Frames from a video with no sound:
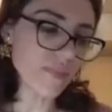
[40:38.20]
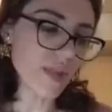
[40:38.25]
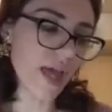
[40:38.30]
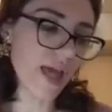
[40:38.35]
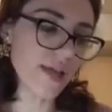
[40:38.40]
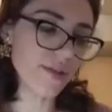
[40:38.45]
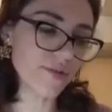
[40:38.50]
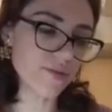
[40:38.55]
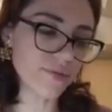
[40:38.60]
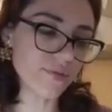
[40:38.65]

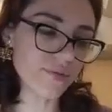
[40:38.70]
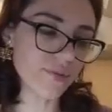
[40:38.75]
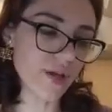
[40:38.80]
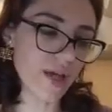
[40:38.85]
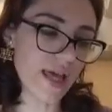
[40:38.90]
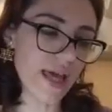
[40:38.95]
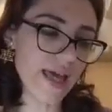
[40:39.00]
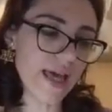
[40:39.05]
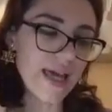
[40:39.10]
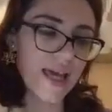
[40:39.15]
eight
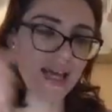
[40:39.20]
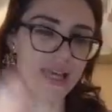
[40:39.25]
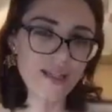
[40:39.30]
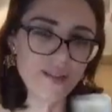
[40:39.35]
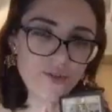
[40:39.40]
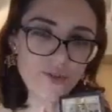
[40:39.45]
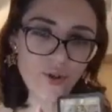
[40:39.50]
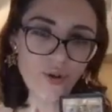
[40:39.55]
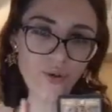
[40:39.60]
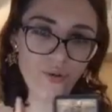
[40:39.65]

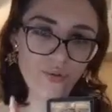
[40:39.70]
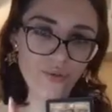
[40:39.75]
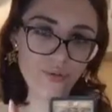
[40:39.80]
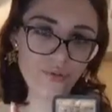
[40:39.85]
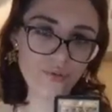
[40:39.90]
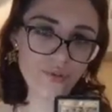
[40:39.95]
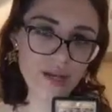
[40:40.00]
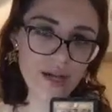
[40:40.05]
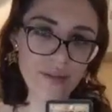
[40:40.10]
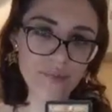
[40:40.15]

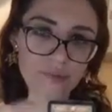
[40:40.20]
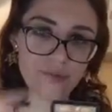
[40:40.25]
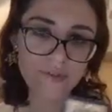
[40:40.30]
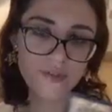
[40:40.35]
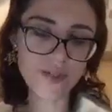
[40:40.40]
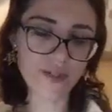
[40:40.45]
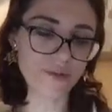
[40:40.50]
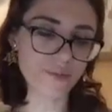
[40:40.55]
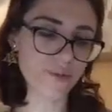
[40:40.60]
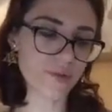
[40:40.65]
of cups
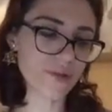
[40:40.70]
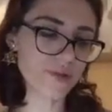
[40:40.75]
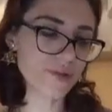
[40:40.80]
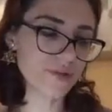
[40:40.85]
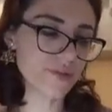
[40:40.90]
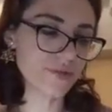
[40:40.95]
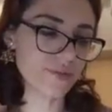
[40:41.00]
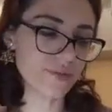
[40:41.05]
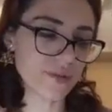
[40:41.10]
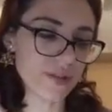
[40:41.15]

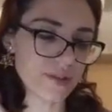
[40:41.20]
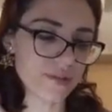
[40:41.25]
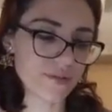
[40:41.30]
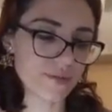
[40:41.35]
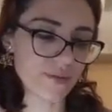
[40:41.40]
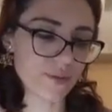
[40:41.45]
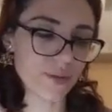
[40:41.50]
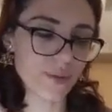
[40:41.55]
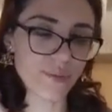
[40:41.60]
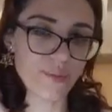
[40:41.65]
reversed and
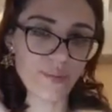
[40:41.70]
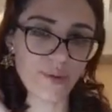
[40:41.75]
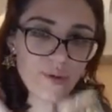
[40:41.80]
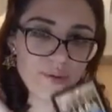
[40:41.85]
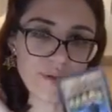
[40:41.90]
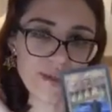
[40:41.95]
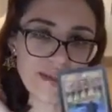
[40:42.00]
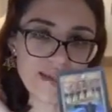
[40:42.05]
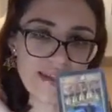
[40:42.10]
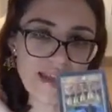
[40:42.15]

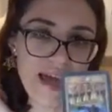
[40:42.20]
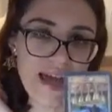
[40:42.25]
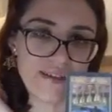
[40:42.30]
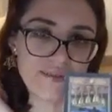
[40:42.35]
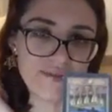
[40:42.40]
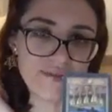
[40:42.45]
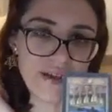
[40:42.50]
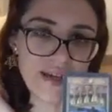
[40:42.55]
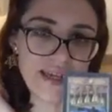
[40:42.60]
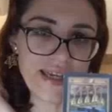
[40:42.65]
walking
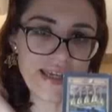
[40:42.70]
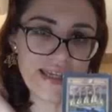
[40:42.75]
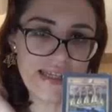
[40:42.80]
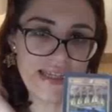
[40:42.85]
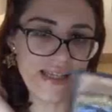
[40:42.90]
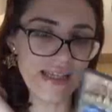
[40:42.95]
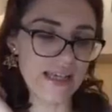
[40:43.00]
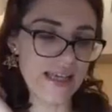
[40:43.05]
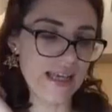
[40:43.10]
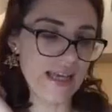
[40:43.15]
away.
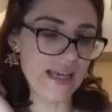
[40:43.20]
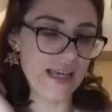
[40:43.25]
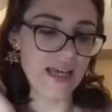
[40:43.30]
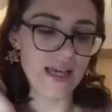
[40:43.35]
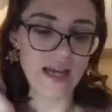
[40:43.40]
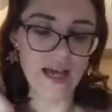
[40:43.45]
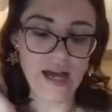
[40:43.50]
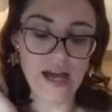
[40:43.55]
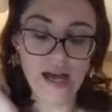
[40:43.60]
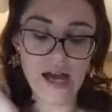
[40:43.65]

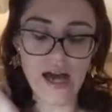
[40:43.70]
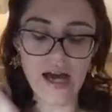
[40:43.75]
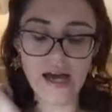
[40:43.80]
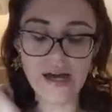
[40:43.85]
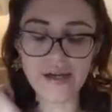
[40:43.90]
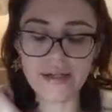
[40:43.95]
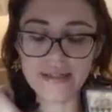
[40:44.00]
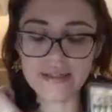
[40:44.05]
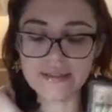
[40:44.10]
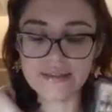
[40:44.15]

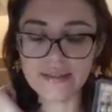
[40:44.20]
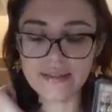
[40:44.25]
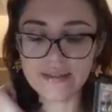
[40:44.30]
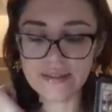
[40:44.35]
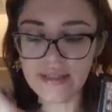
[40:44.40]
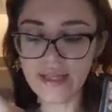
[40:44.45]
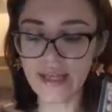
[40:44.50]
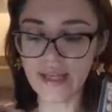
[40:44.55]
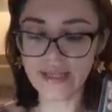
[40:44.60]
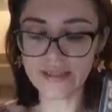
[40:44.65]
In this
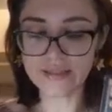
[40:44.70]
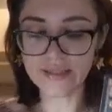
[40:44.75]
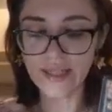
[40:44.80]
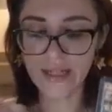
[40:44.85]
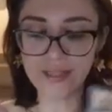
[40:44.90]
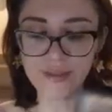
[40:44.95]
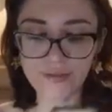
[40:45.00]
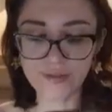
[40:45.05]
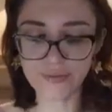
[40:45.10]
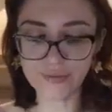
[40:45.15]
case,
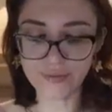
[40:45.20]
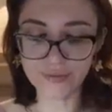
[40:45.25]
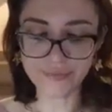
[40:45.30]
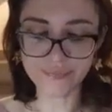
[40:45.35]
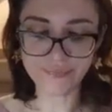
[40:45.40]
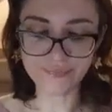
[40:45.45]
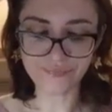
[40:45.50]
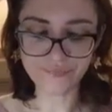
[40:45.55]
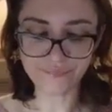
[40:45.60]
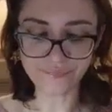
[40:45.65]
kind of
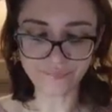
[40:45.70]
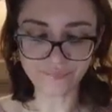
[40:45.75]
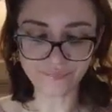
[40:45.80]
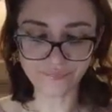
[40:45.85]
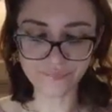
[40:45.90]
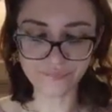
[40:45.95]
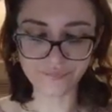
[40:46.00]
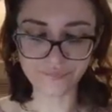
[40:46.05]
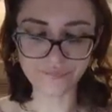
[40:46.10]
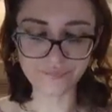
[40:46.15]

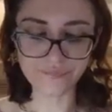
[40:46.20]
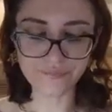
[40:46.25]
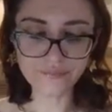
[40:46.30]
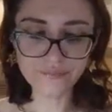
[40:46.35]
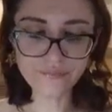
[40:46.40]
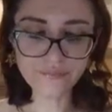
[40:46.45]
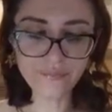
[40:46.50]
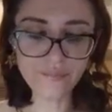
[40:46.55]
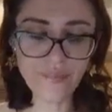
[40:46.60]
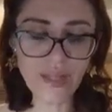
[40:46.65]

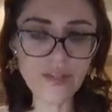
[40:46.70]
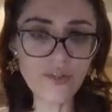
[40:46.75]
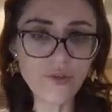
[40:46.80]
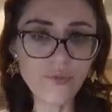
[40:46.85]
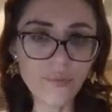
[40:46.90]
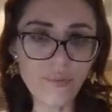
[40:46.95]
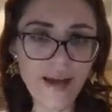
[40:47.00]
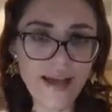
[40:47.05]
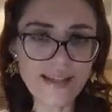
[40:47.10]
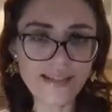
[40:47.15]
you
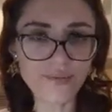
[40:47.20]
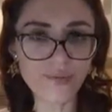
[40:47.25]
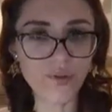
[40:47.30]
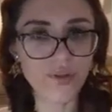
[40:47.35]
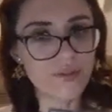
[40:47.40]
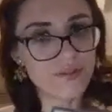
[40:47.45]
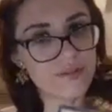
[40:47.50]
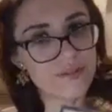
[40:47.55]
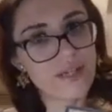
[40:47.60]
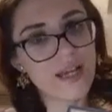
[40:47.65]
might
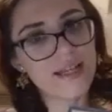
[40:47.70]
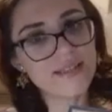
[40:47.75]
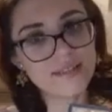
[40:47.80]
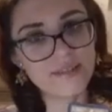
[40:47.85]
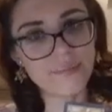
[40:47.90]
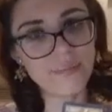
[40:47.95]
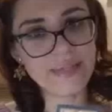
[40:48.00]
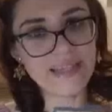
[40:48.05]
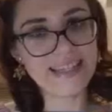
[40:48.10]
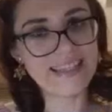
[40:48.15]
want at the
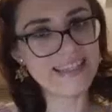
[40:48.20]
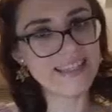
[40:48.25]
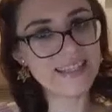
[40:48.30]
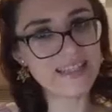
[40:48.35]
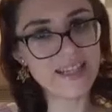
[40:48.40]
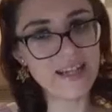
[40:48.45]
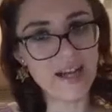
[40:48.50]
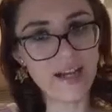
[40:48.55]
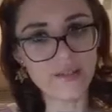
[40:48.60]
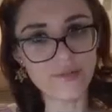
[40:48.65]

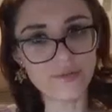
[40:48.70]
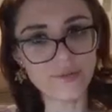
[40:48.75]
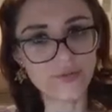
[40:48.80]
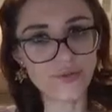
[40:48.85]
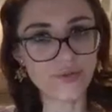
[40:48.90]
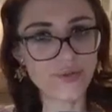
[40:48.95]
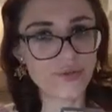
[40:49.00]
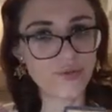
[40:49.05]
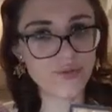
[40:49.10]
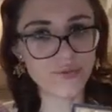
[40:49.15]
beginning kind of
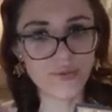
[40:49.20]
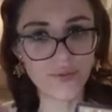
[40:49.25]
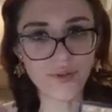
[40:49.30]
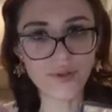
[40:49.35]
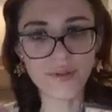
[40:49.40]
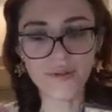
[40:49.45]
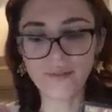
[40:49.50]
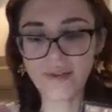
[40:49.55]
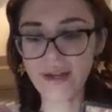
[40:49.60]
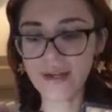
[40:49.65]
to
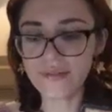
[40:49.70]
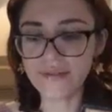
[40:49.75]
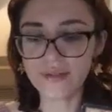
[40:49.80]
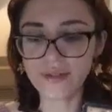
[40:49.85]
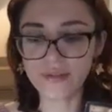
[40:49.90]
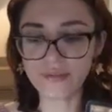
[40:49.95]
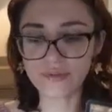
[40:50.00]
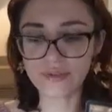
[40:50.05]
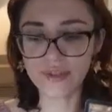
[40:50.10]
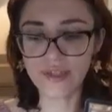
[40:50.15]
walk away
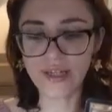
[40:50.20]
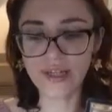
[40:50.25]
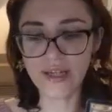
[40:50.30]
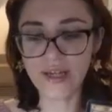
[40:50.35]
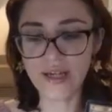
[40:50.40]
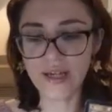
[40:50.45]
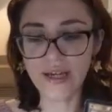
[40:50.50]
from the